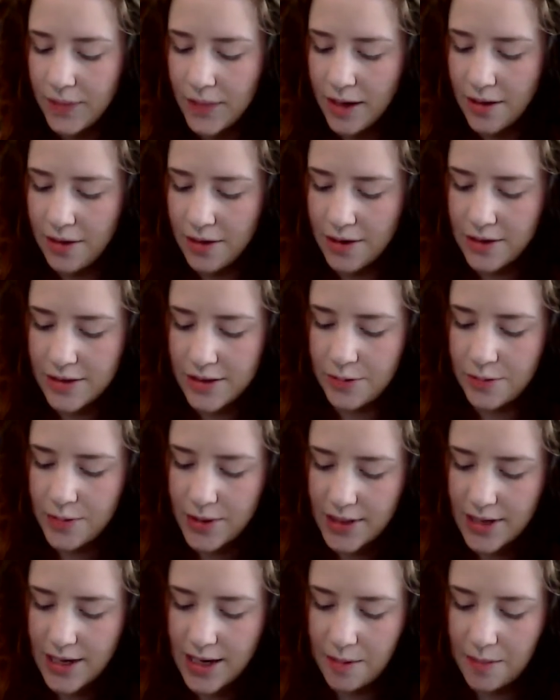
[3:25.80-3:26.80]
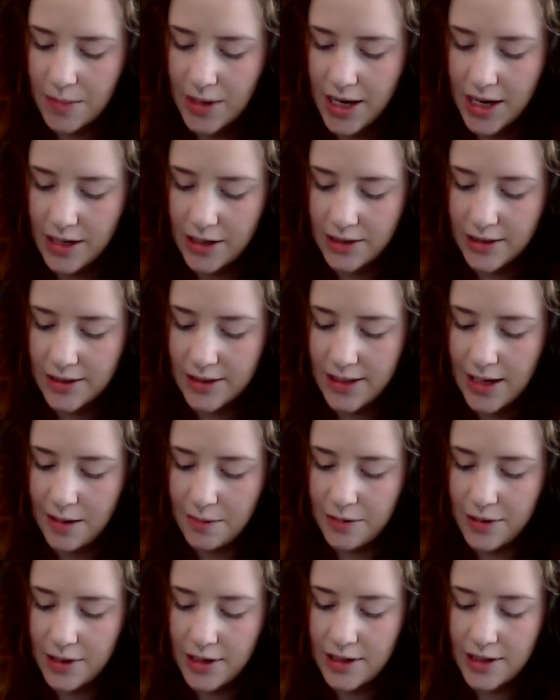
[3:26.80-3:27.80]
there's this one time I just stopped
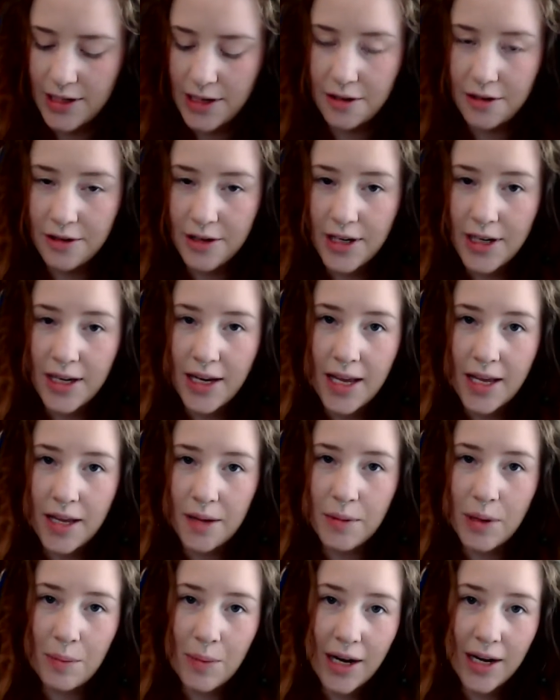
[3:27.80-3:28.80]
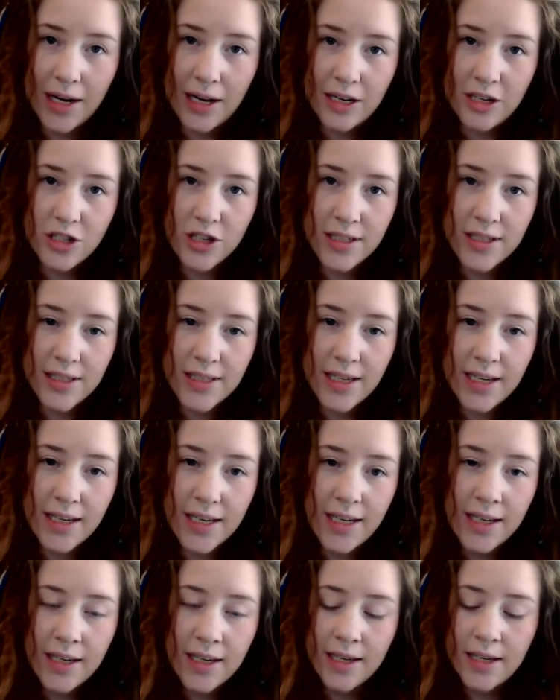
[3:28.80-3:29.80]
wearing deodorant and my body
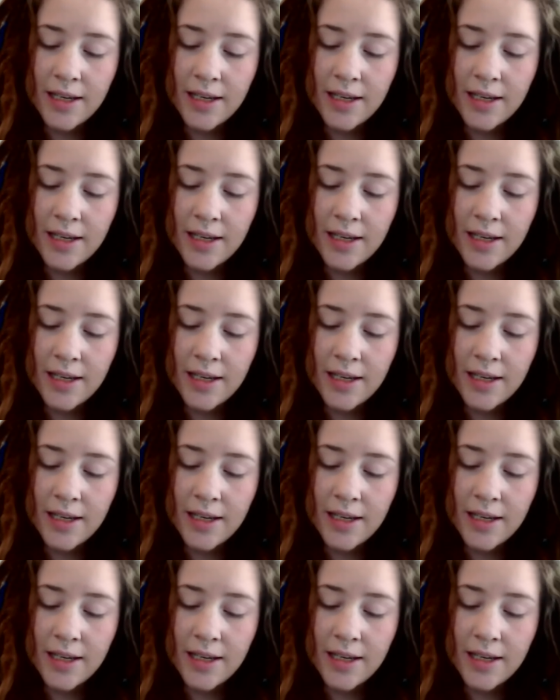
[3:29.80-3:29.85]
adjusted